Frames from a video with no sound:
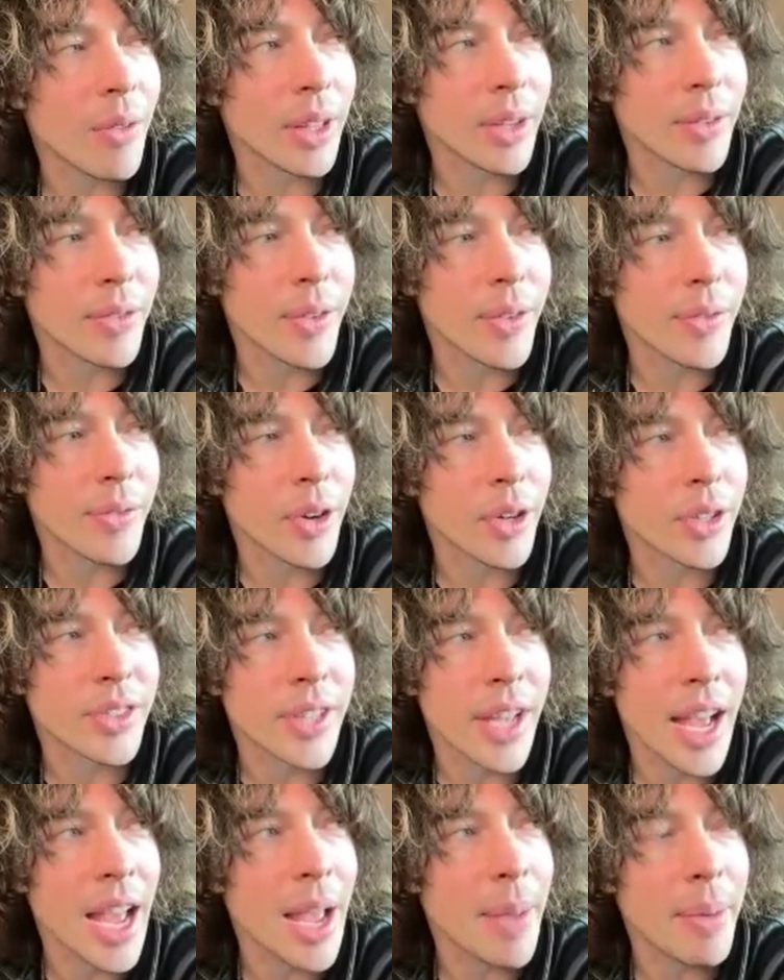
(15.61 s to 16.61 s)
like for the
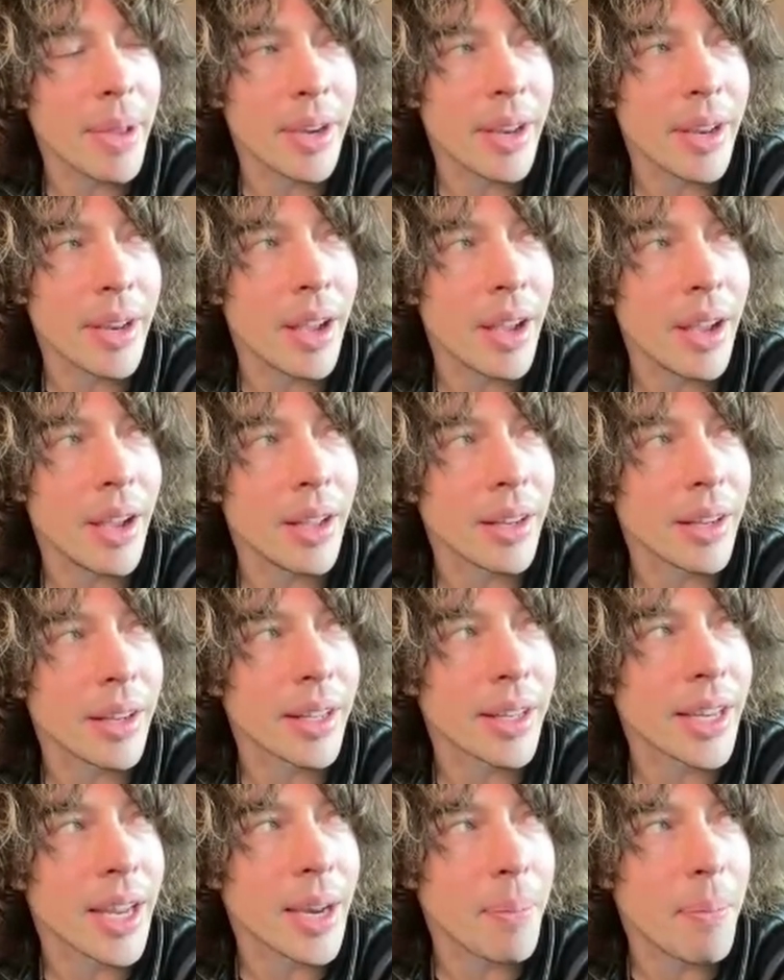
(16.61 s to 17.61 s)
first time
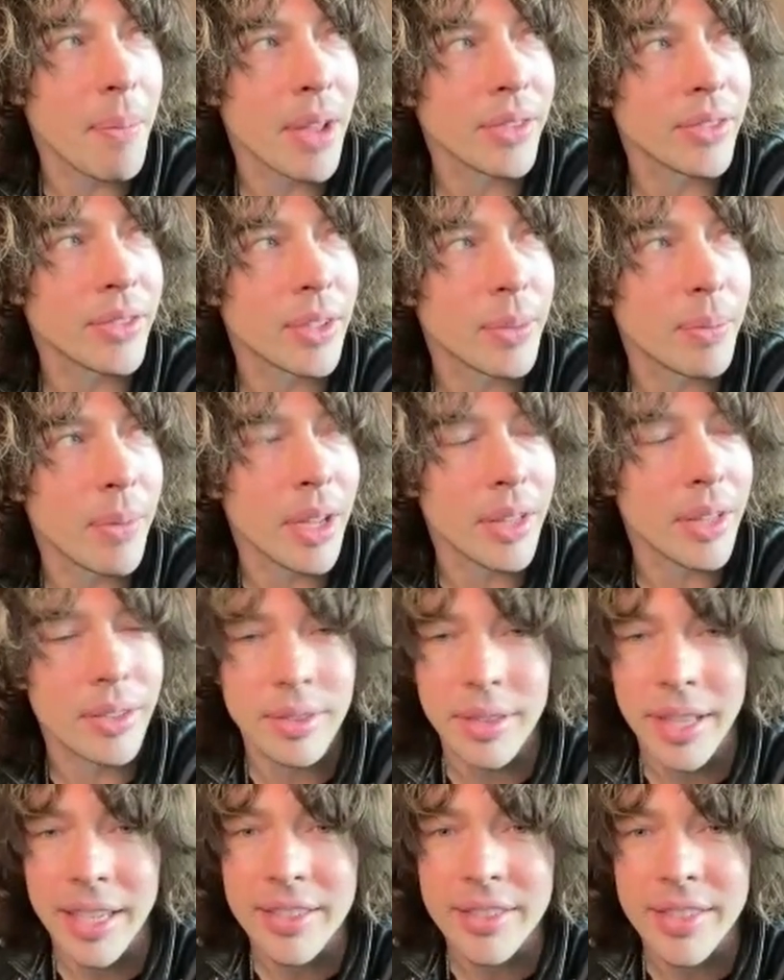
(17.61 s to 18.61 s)
in months and
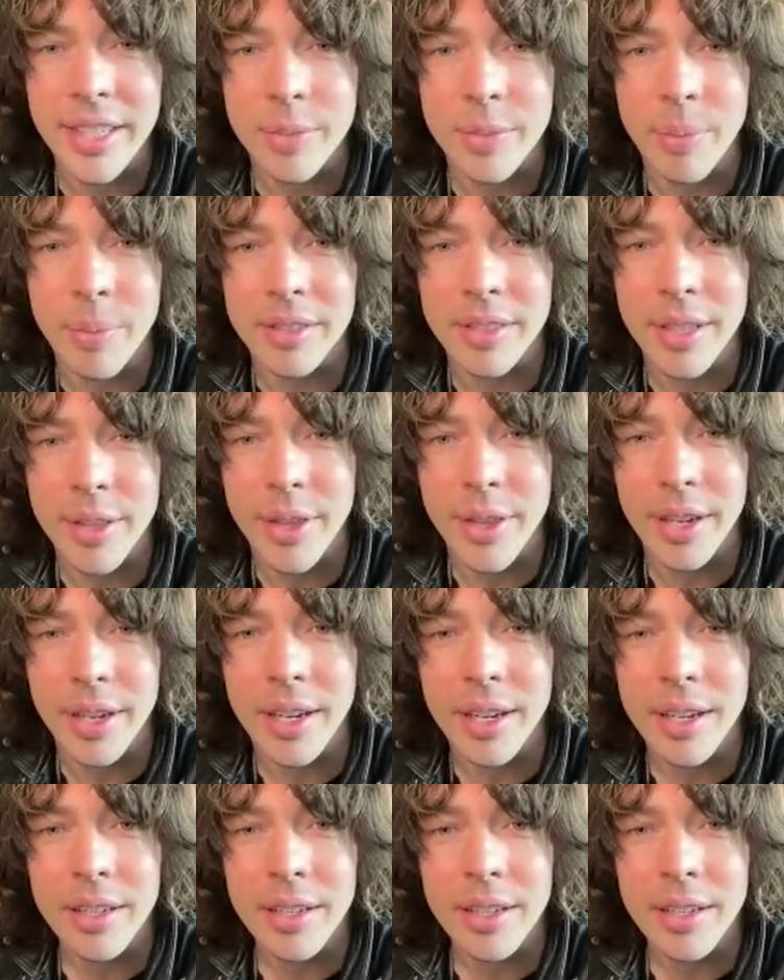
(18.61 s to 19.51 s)
months, like 6 months, I think.